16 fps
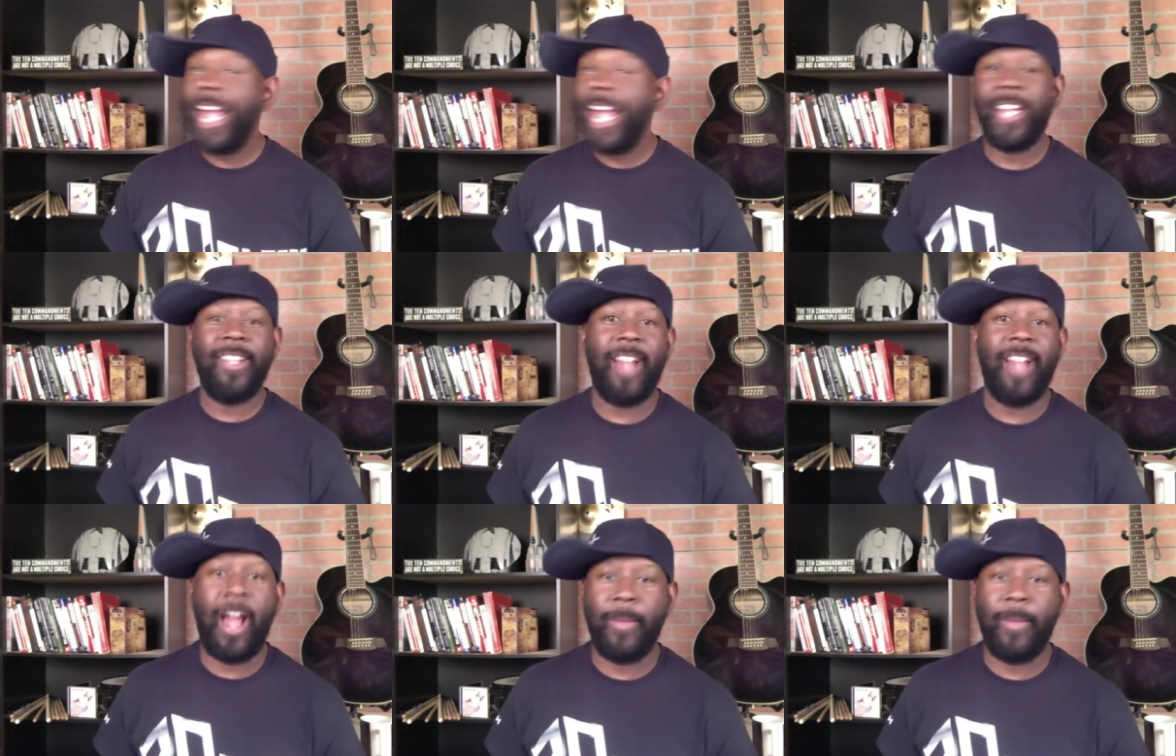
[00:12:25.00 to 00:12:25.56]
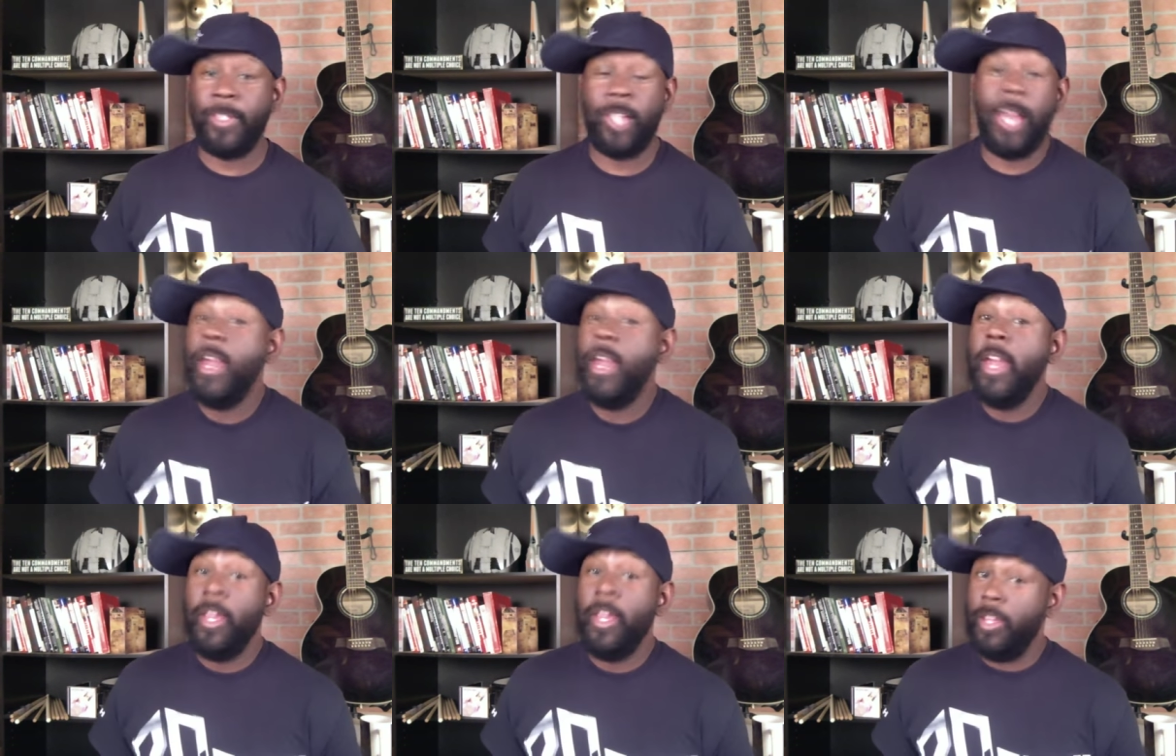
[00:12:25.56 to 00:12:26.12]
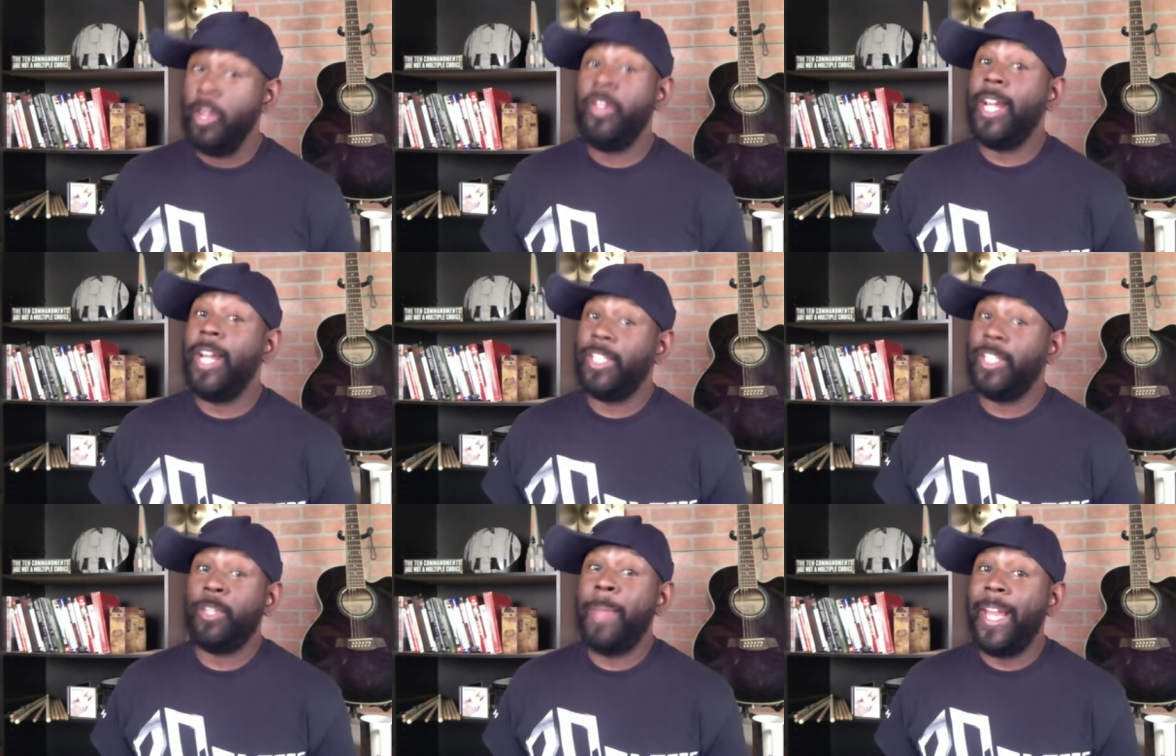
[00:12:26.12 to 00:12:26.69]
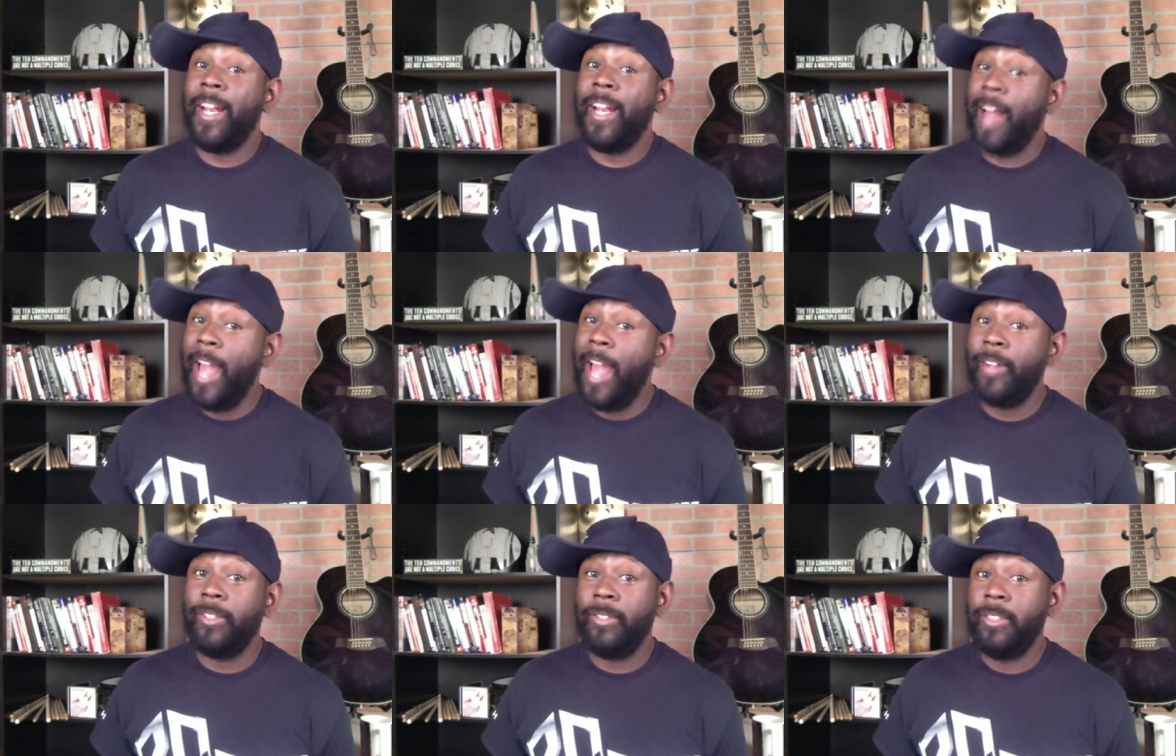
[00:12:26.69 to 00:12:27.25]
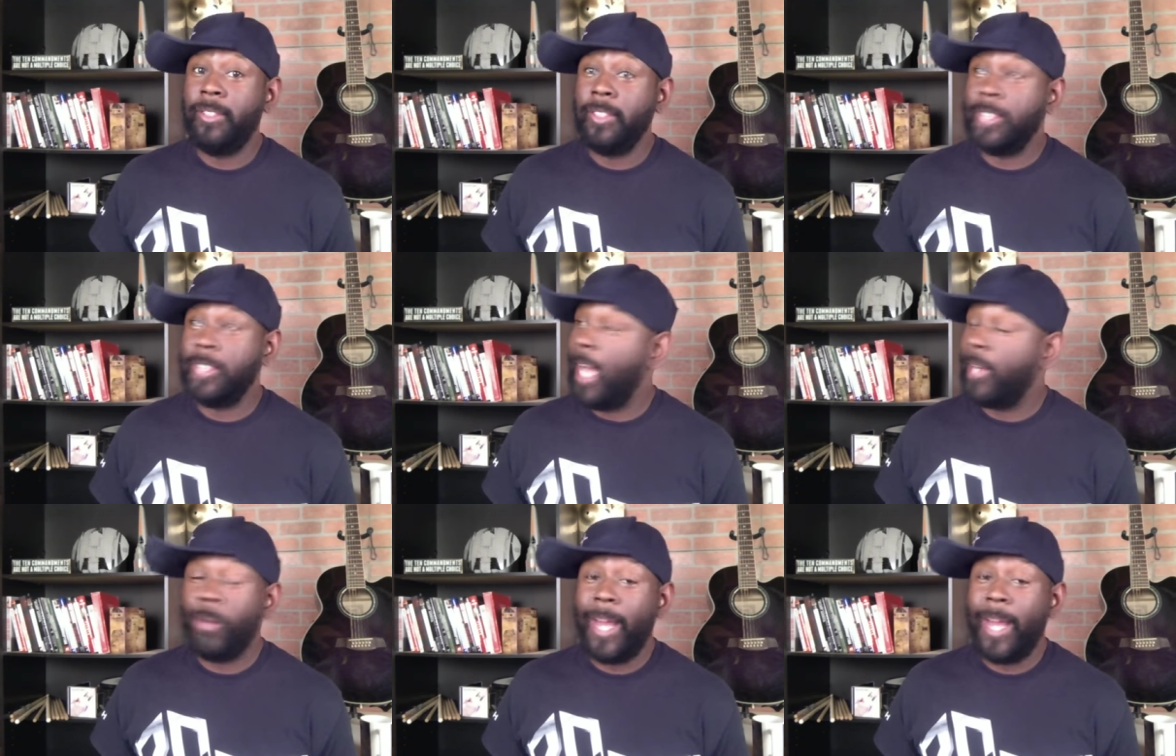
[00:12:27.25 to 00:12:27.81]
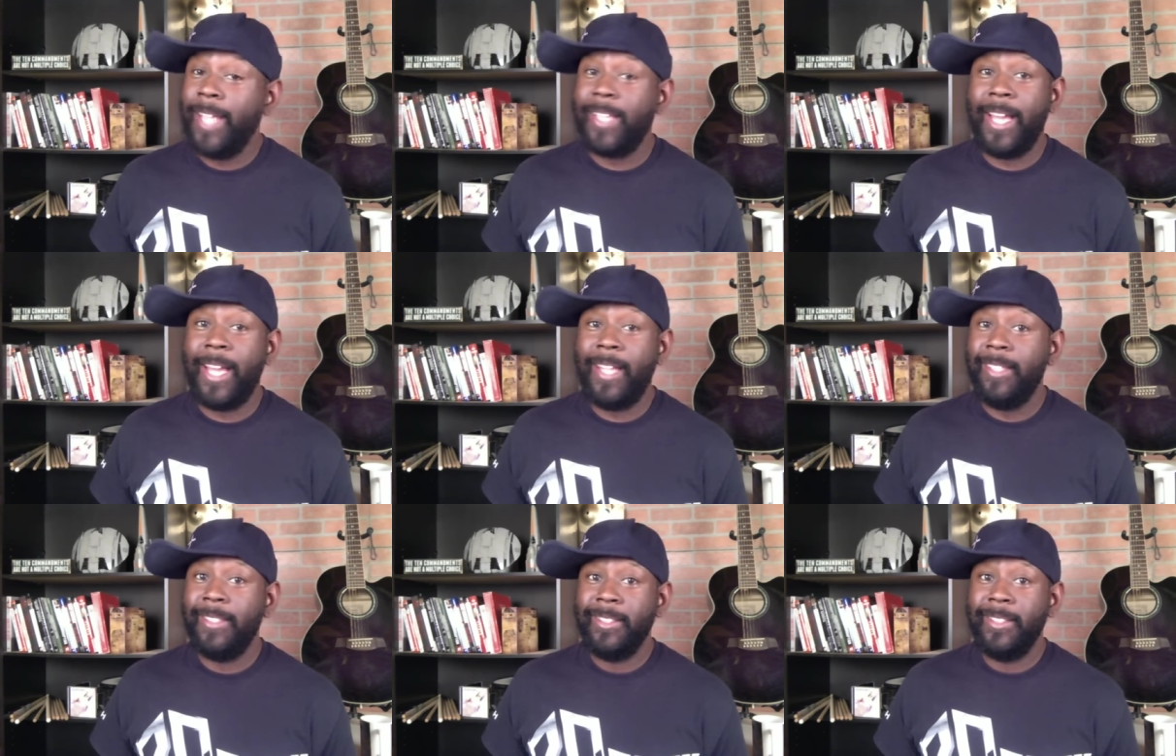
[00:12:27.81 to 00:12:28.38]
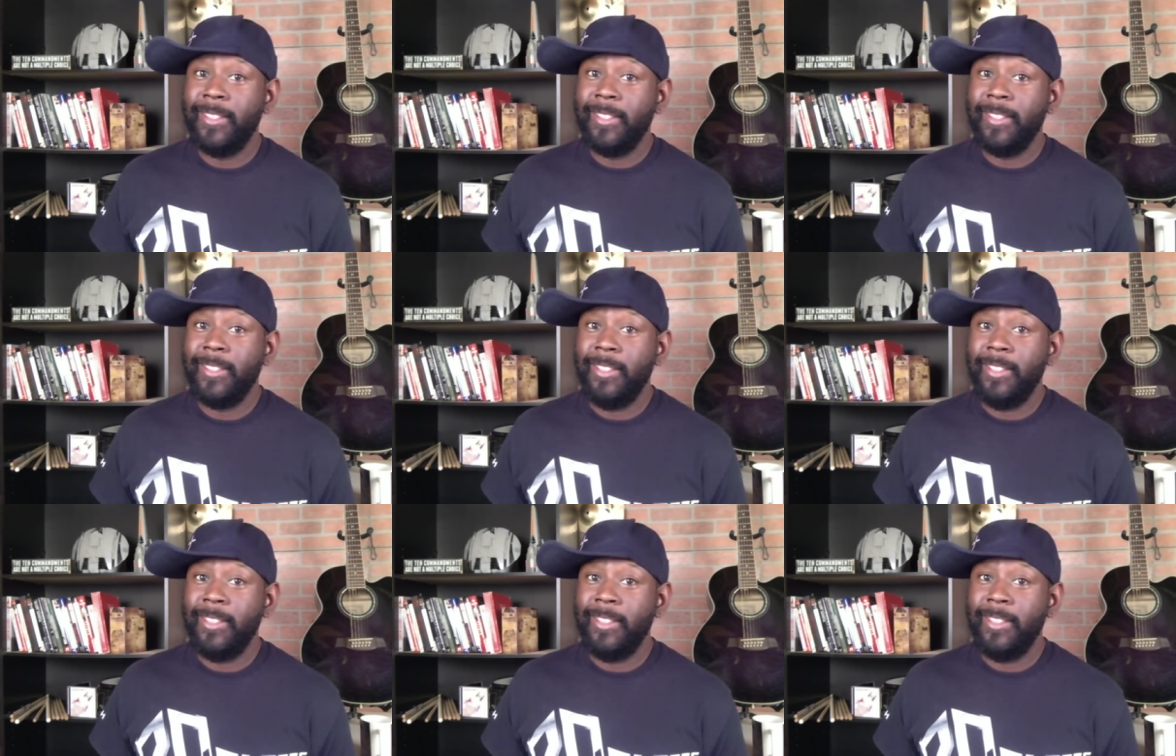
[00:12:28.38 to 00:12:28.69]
the opposite. He's like, you know, you guys can make it an idol. God don't like that. Yeah.